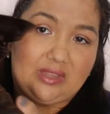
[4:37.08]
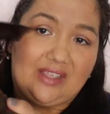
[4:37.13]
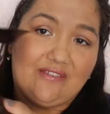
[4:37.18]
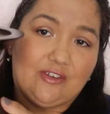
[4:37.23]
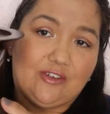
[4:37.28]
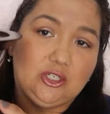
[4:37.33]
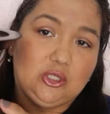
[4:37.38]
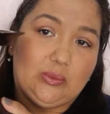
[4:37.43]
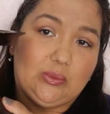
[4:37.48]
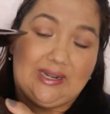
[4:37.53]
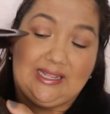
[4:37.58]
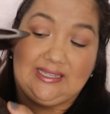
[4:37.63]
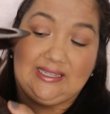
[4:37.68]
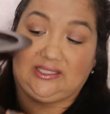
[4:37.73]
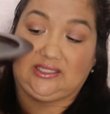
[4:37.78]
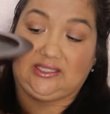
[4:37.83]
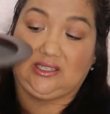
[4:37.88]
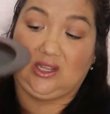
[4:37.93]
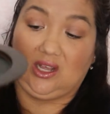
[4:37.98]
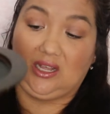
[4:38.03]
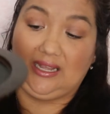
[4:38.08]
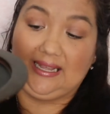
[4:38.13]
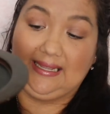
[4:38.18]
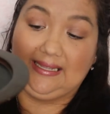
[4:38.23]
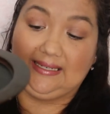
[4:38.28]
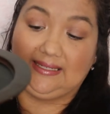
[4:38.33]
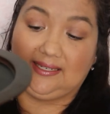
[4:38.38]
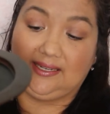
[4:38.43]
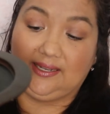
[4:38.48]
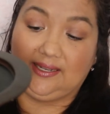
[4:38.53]
at first when I saw
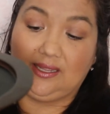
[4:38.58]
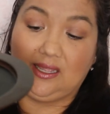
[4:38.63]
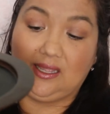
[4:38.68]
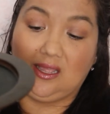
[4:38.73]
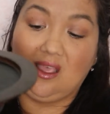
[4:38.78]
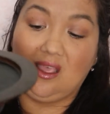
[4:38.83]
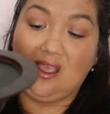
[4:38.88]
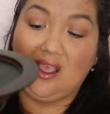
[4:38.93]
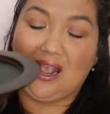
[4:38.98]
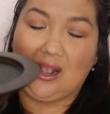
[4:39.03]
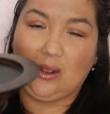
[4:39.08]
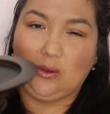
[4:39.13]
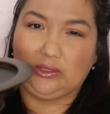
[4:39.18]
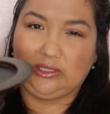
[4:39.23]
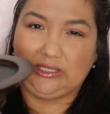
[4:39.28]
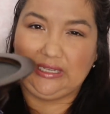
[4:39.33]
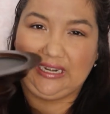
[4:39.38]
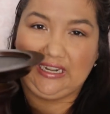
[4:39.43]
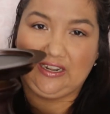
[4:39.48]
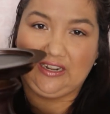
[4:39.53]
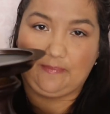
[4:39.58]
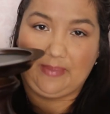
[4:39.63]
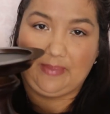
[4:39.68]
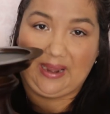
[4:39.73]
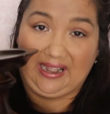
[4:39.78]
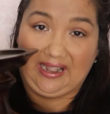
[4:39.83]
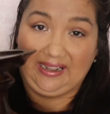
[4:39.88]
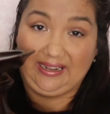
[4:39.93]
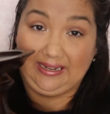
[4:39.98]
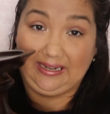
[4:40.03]
it, I was thinking of
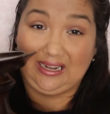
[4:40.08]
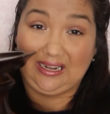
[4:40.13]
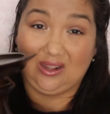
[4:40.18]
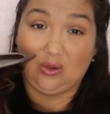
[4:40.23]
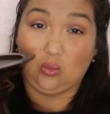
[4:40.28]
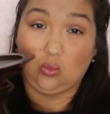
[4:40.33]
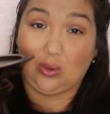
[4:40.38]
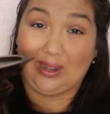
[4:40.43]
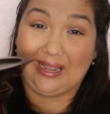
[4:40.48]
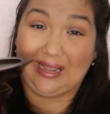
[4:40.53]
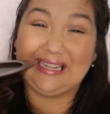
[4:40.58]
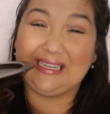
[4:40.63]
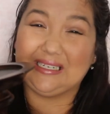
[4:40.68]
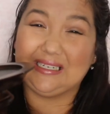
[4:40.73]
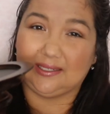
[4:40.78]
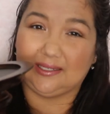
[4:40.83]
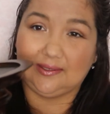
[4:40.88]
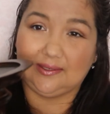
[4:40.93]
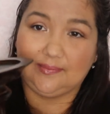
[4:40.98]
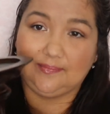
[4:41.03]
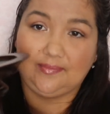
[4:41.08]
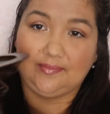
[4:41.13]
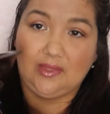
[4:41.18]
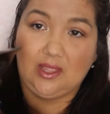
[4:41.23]
painting it white,